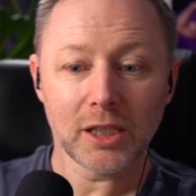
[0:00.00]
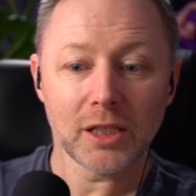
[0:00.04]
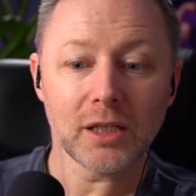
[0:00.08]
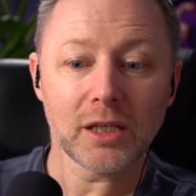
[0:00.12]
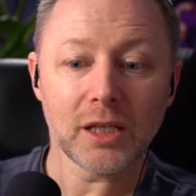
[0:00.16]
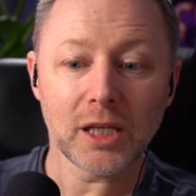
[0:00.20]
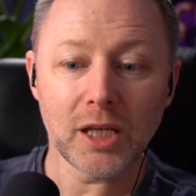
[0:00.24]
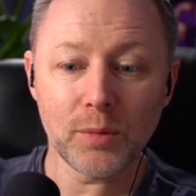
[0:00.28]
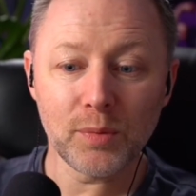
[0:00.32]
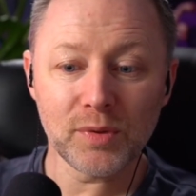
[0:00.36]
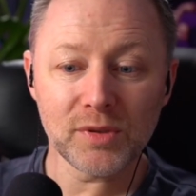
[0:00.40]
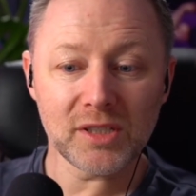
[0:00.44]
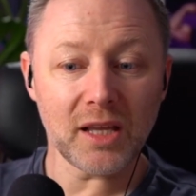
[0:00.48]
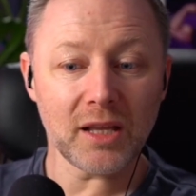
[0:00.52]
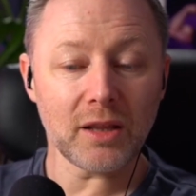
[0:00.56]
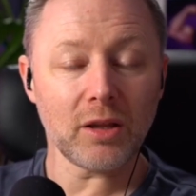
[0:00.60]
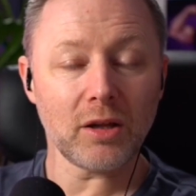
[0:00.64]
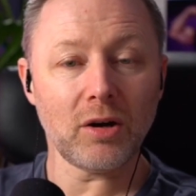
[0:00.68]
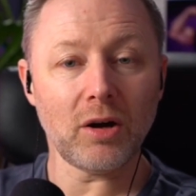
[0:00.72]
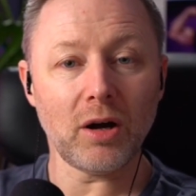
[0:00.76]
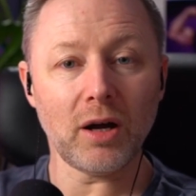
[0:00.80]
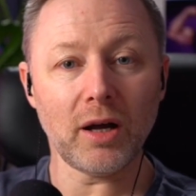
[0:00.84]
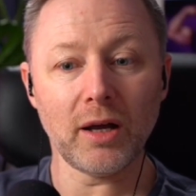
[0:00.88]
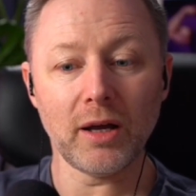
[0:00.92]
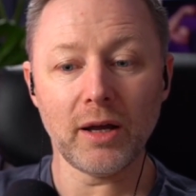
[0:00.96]
He was at
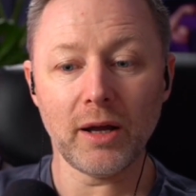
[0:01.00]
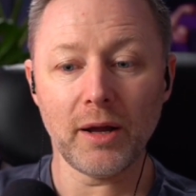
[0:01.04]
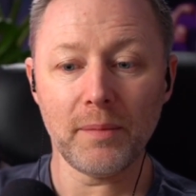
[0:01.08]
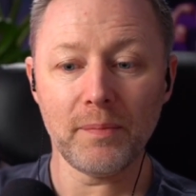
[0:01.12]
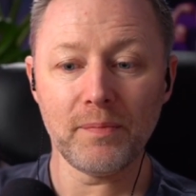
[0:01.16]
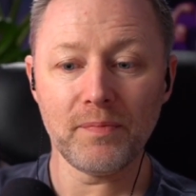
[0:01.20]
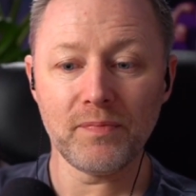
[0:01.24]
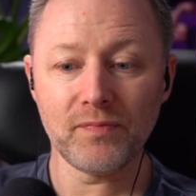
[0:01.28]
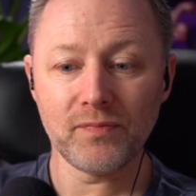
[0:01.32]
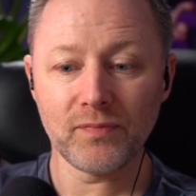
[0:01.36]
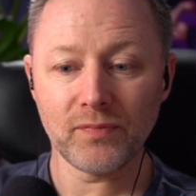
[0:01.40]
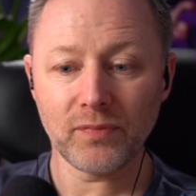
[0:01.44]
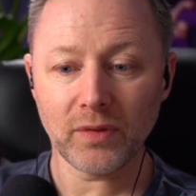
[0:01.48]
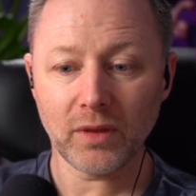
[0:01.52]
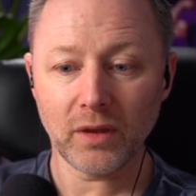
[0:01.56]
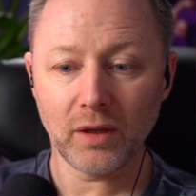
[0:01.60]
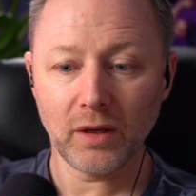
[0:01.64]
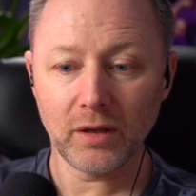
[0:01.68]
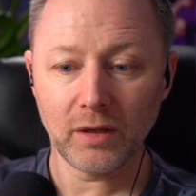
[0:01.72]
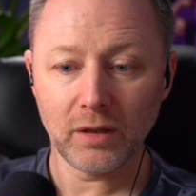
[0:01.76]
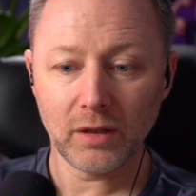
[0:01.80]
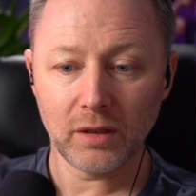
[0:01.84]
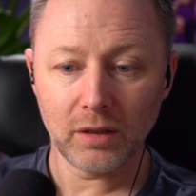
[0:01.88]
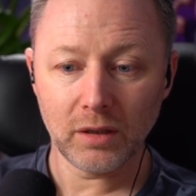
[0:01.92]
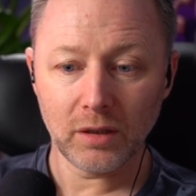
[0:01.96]
the
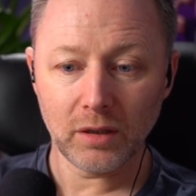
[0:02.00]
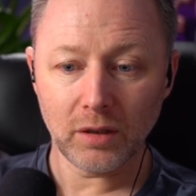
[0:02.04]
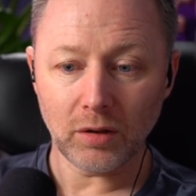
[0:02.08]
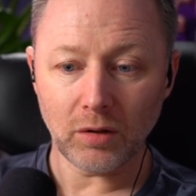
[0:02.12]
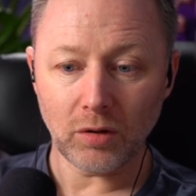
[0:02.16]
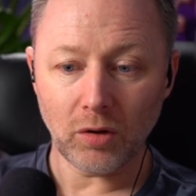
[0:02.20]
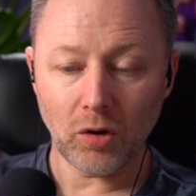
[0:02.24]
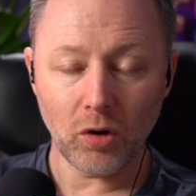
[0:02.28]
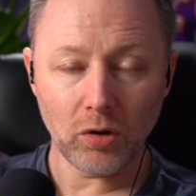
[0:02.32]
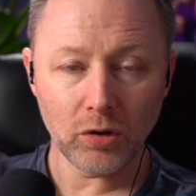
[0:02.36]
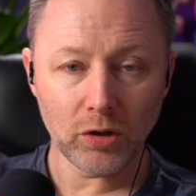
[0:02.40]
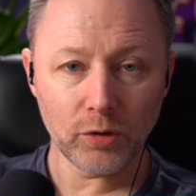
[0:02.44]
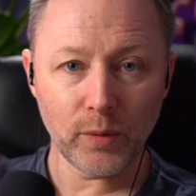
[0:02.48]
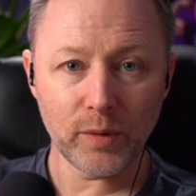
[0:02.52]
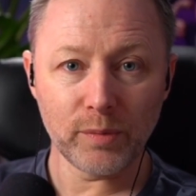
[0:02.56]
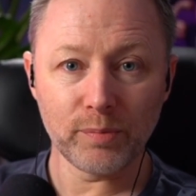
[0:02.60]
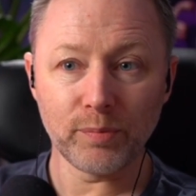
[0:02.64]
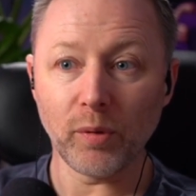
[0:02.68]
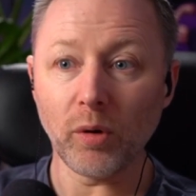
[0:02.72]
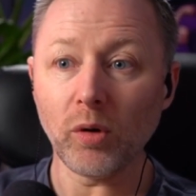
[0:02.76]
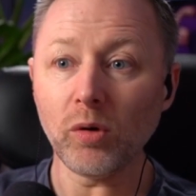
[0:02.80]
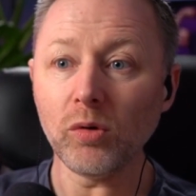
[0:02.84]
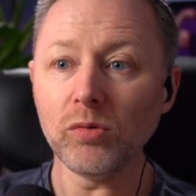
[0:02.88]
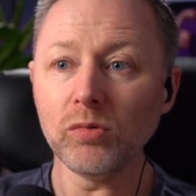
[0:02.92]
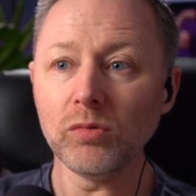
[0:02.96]
Hollywood
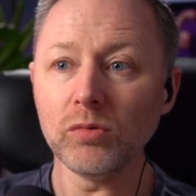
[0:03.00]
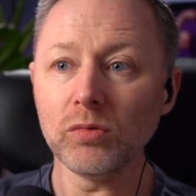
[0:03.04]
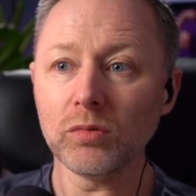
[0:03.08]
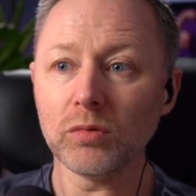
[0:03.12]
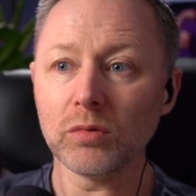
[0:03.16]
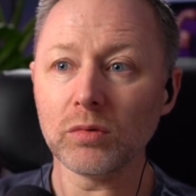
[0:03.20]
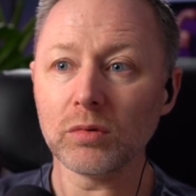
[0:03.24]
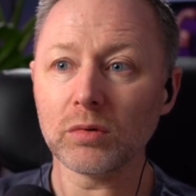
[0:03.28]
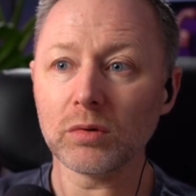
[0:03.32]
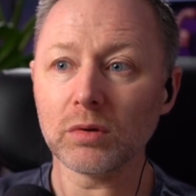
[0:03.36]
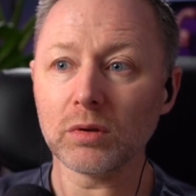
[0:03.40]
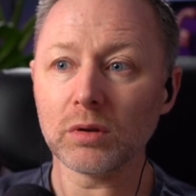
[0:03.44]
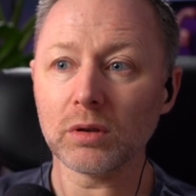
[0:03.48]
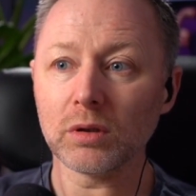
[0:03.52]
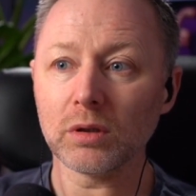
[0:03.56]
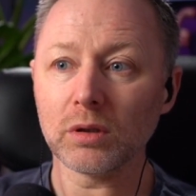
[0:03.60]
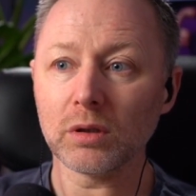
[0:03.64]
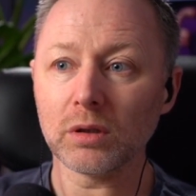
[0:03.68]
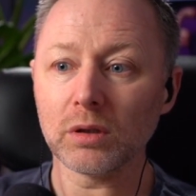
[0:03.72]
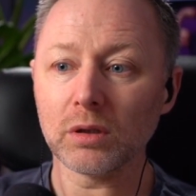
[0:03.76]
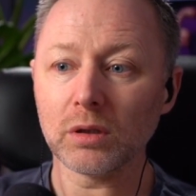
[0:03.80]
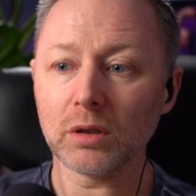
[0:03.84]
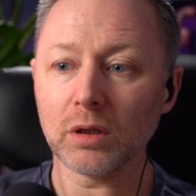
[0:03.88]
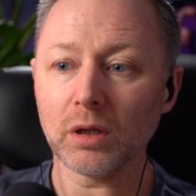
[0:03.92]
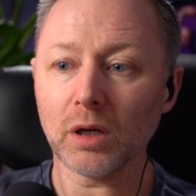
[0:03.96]
Bowl
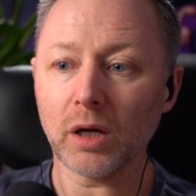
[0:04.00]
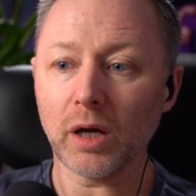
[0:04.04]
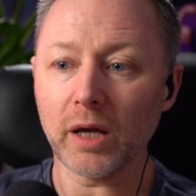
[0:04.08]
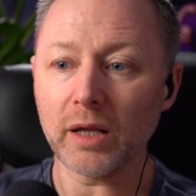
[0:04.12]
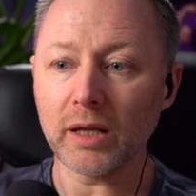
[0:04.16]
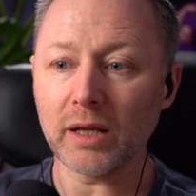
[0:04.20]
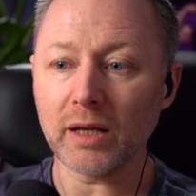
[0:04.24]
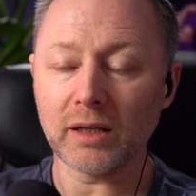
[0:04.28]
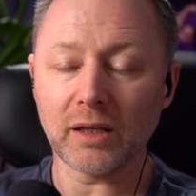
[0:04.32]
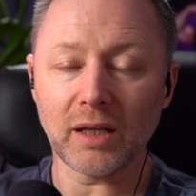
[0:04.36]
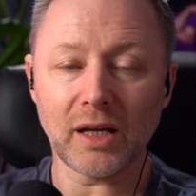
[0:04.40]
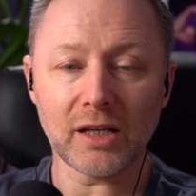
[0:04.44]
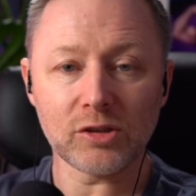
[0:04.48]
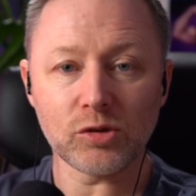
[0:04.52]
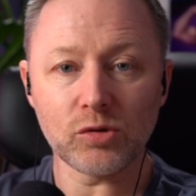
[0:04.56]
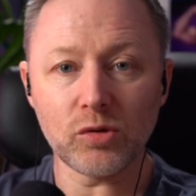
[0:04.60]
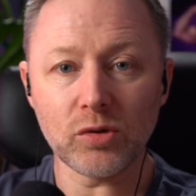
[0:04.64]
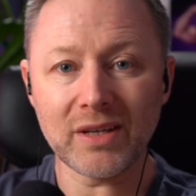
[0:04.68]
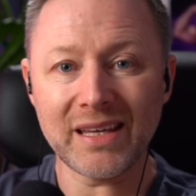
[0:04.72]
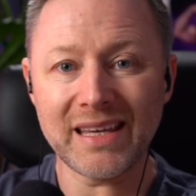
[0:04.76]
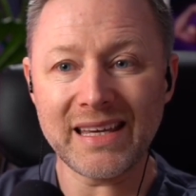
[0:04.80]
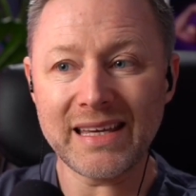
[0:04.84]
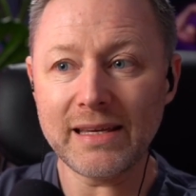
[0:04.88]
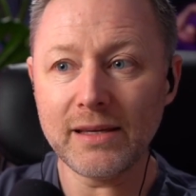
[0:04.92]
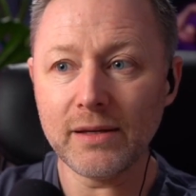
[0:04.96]
at the Glasgow
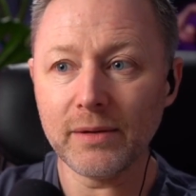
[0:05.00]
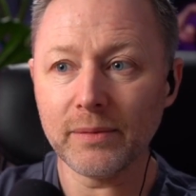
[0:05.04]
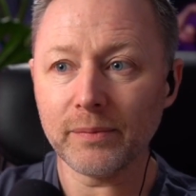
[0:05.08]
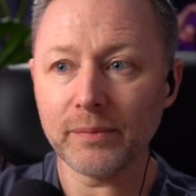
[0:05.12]
Quay.